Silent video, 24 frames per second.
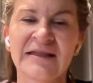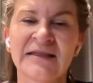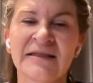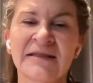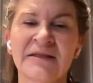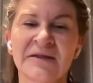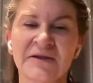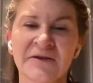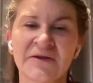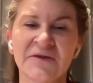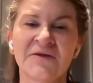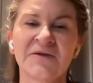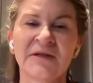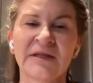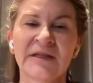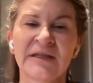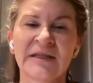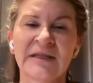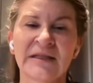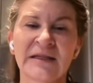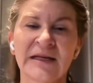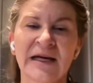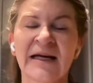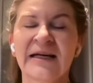you know,
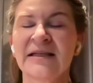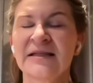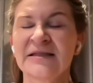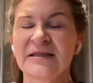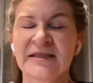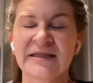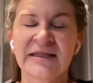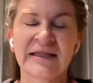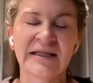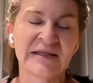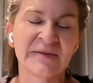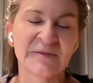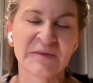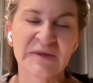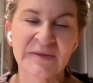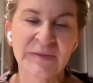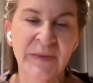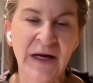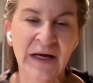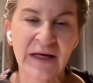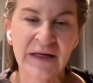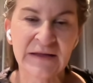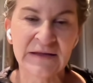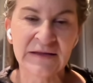he, I can see him
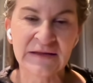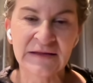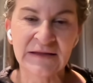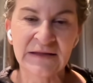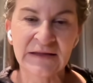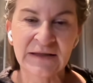smile,